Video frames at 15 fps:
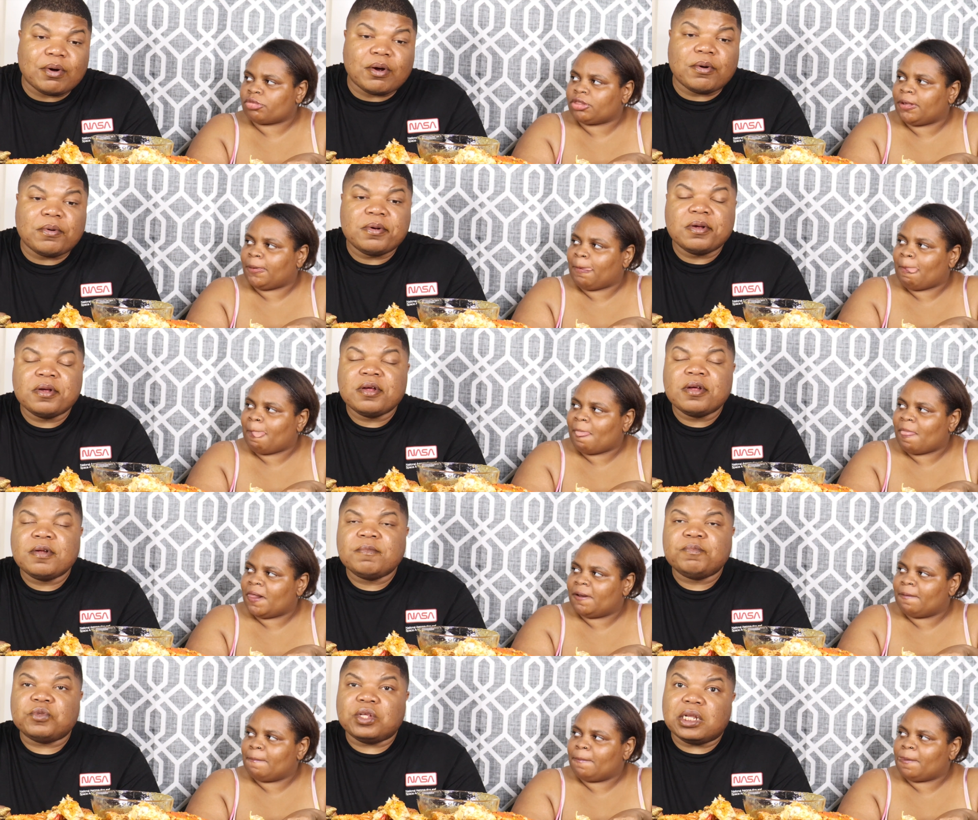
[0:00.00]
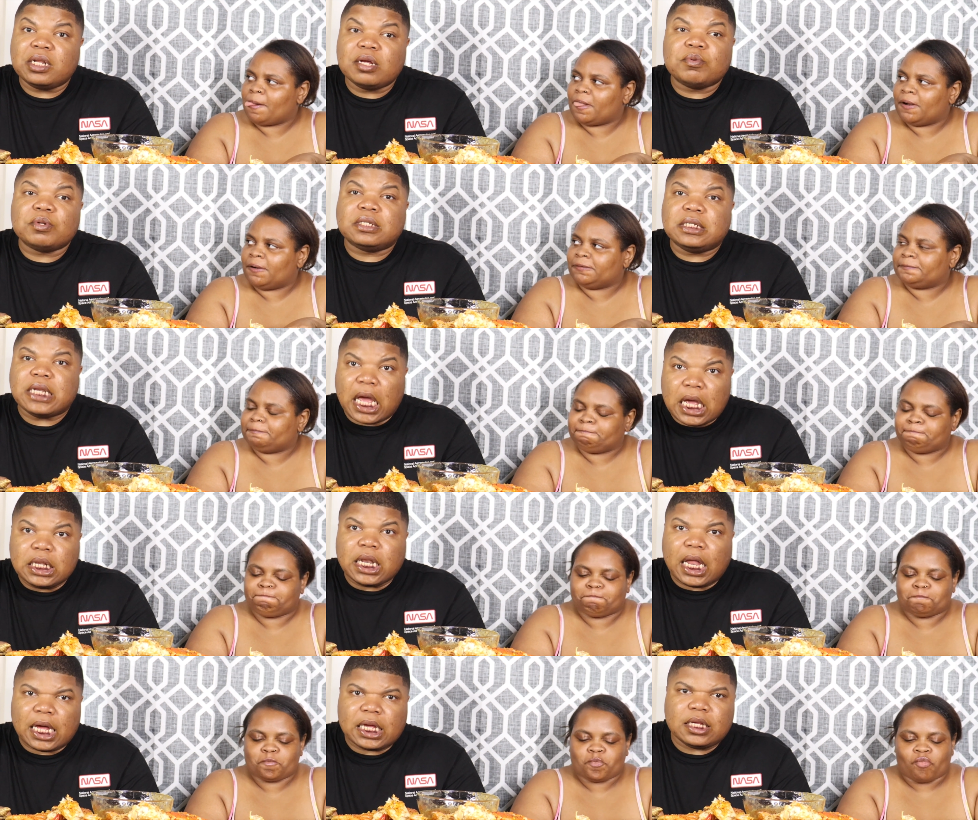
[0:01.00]
Speaker 1: bro. And it was
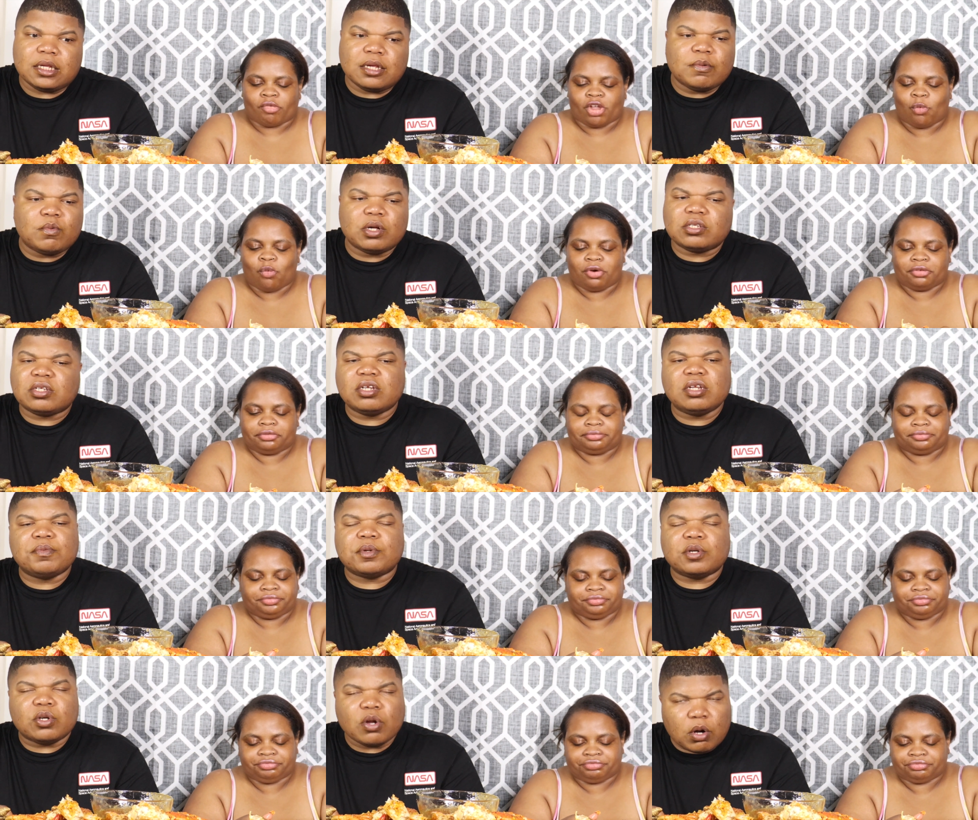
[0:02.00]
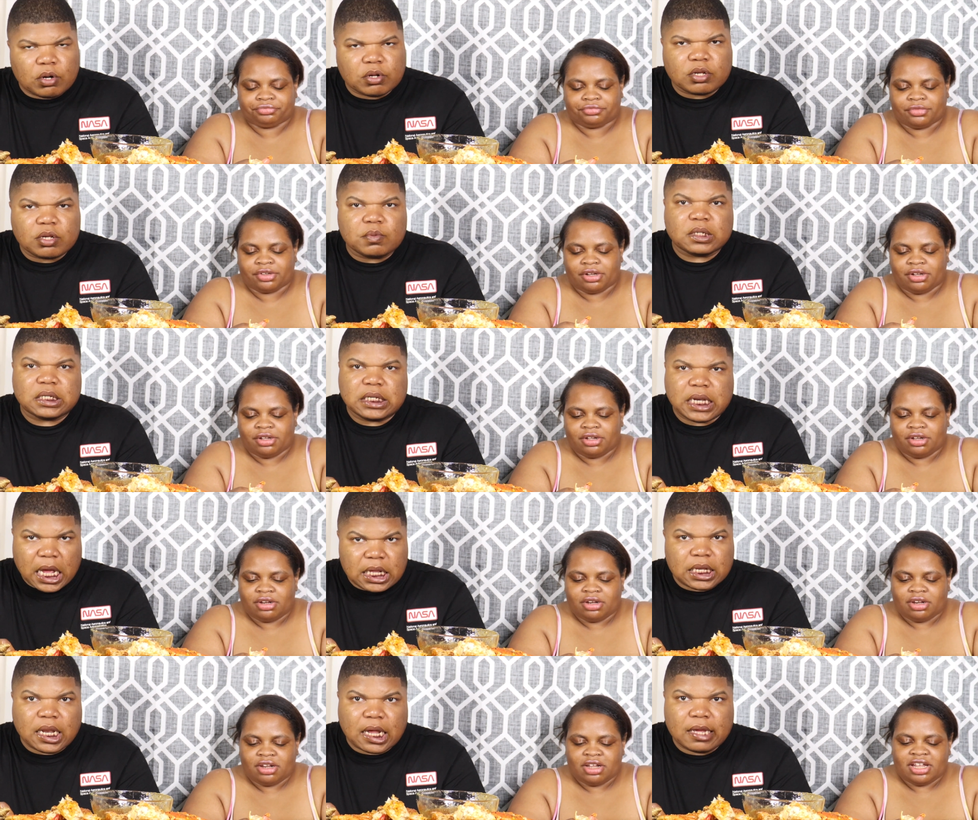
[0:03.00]
daylight. It wasn't even dark. It was
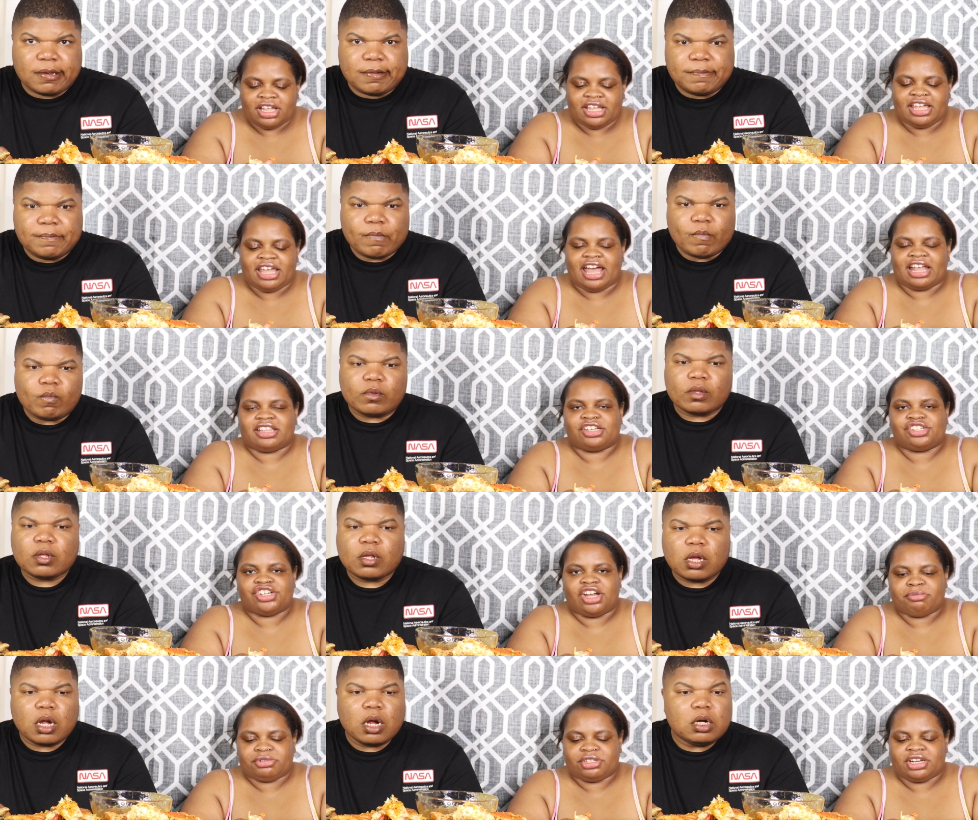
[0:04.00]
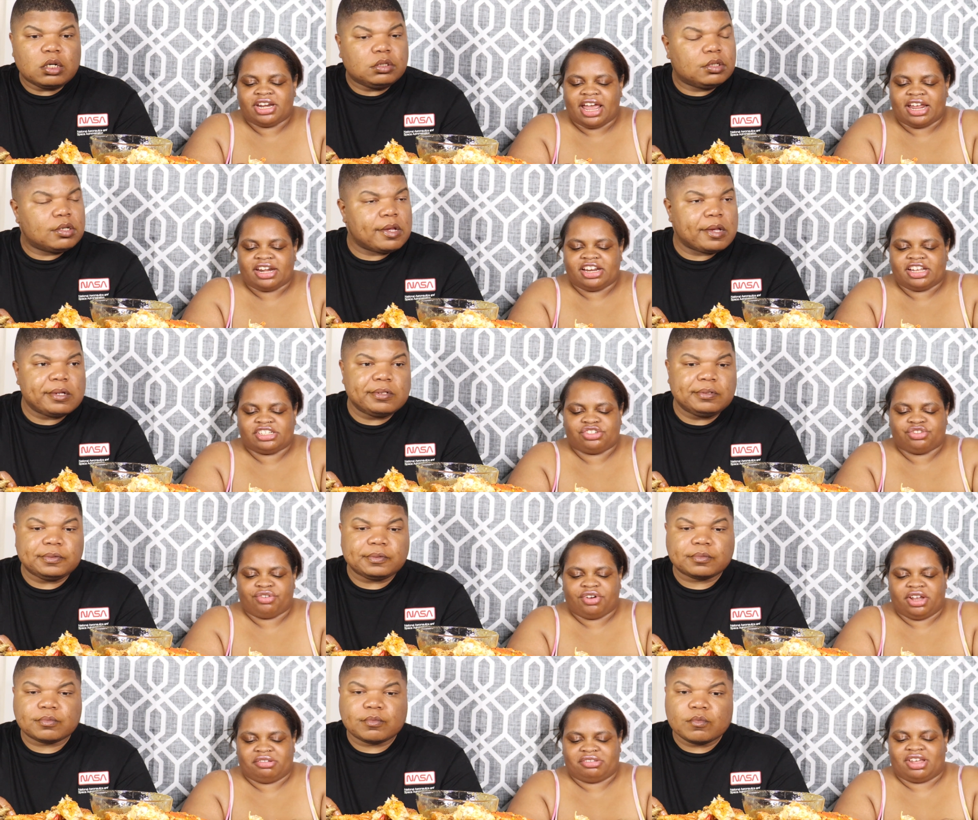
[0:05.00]
daylight.
Speaker 2: He had to jump to that
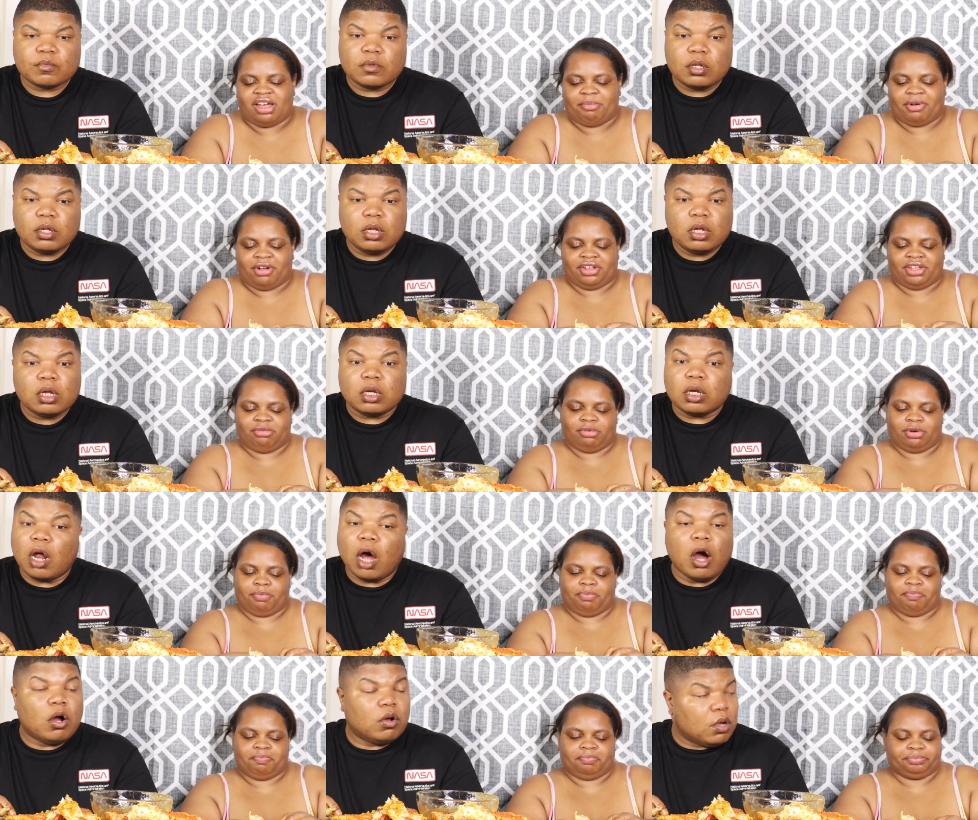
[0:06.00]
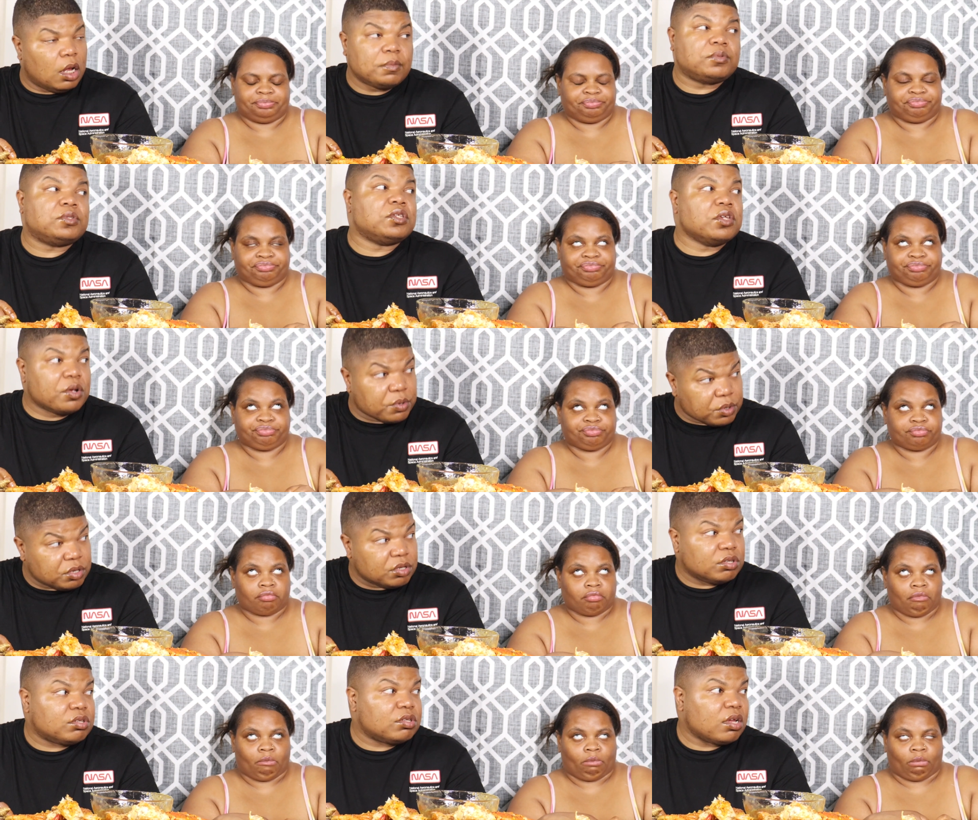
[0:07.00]
extreme. Talking about he was.
Speaker 1: No, I'm
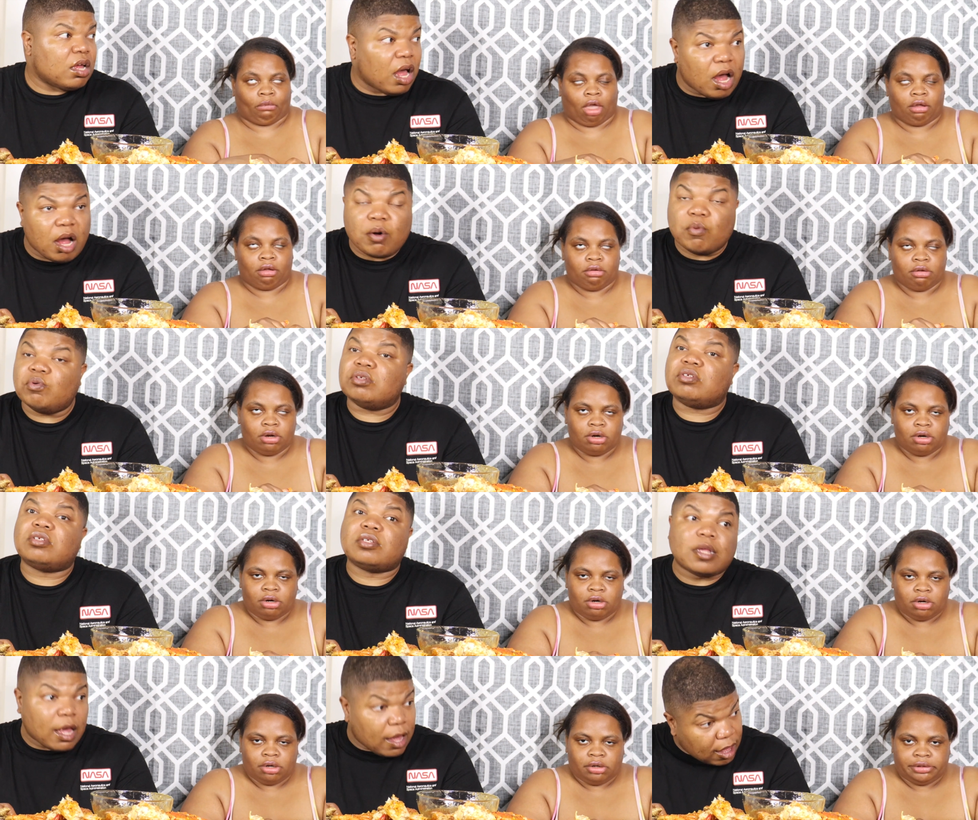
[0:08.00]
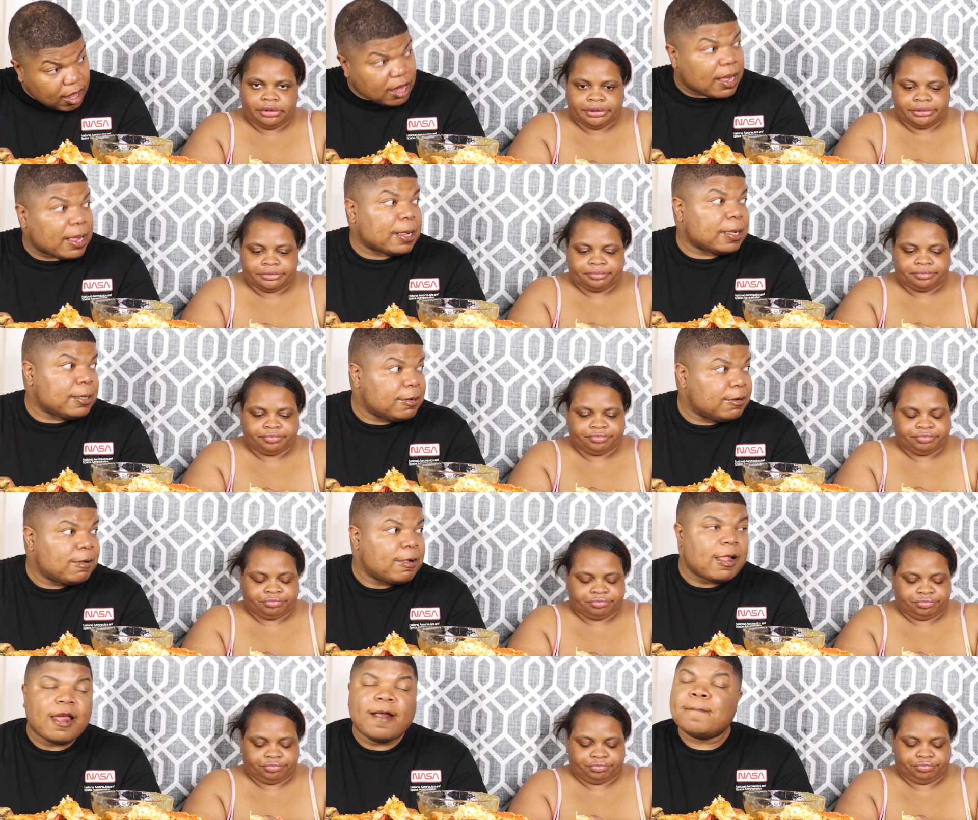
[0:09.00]
serious. I was scared.
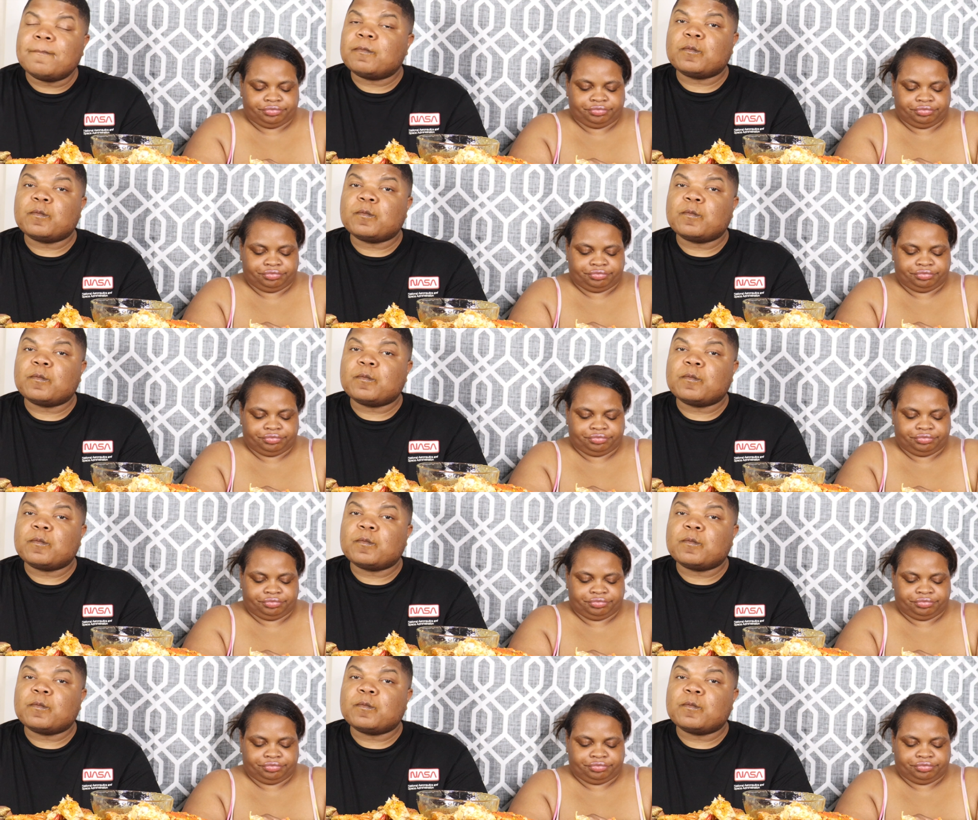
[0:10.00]
Speaker 2: Mm-hmm.